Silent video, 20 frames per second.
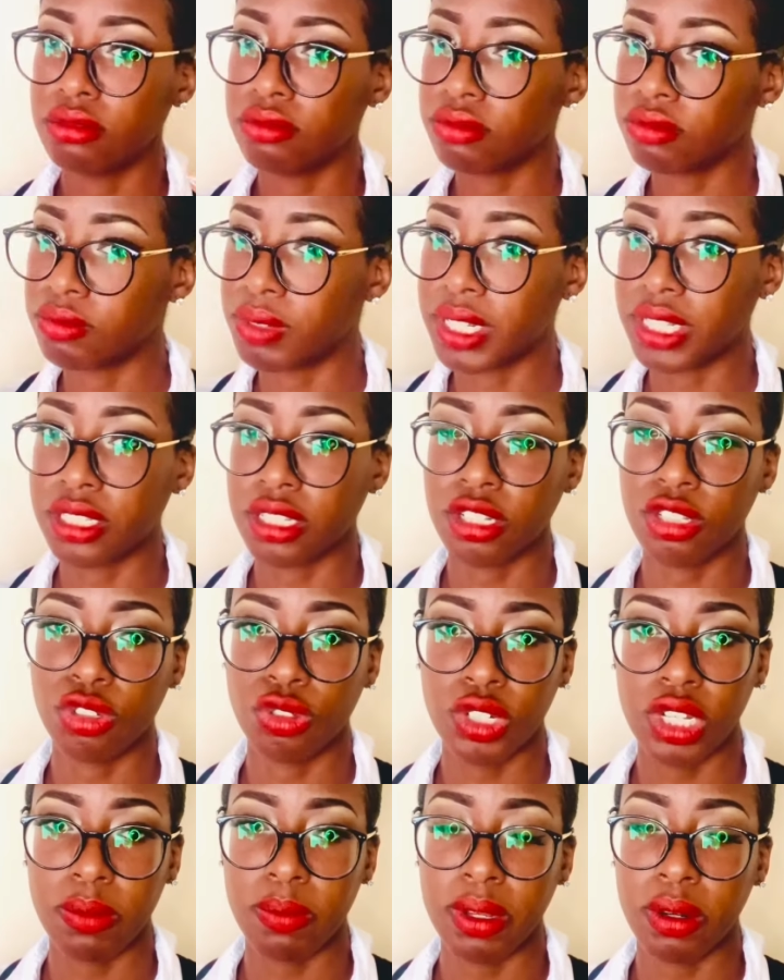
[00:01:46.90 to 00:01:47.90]
basically
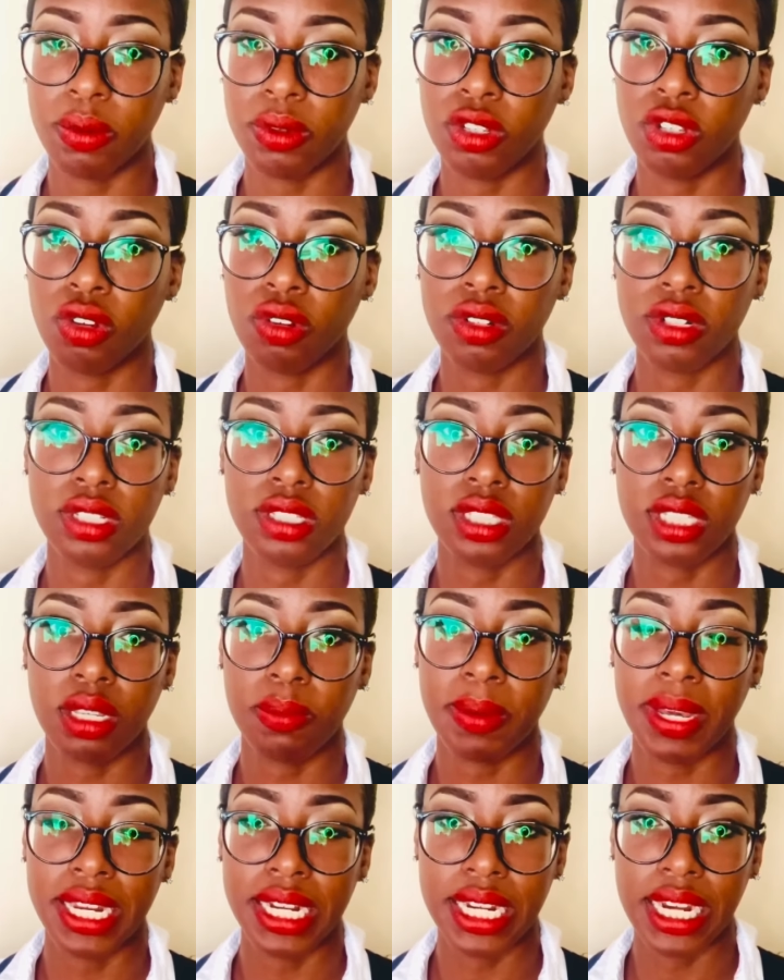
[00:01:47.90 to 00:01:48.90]
treatment when you go to
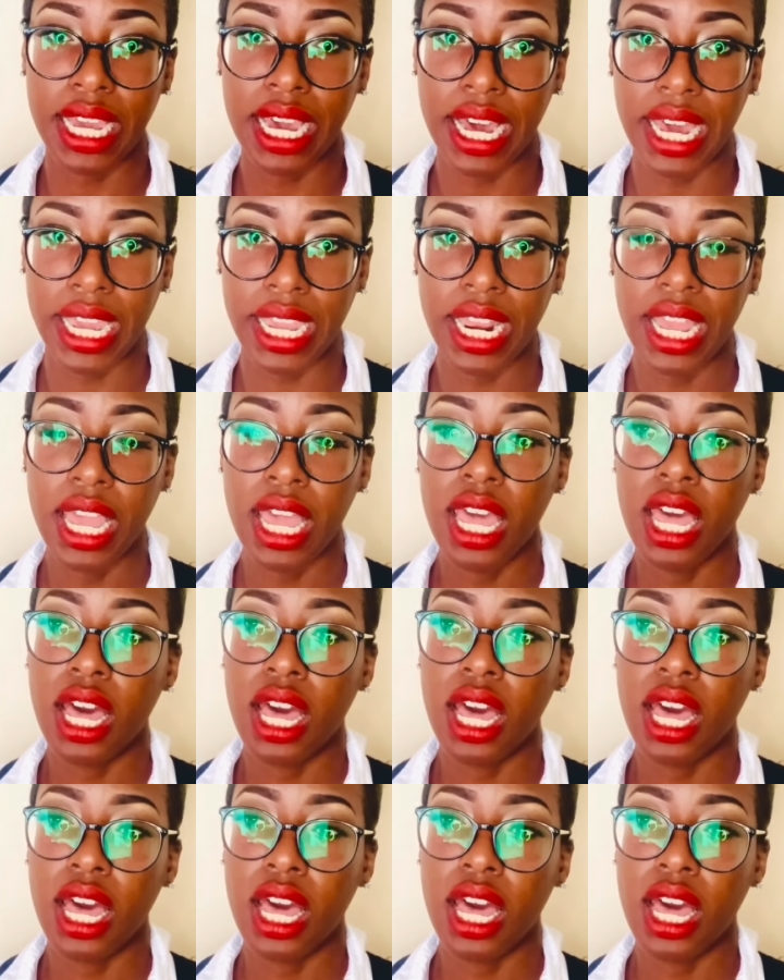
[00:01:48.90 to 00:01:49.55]
sleep at night.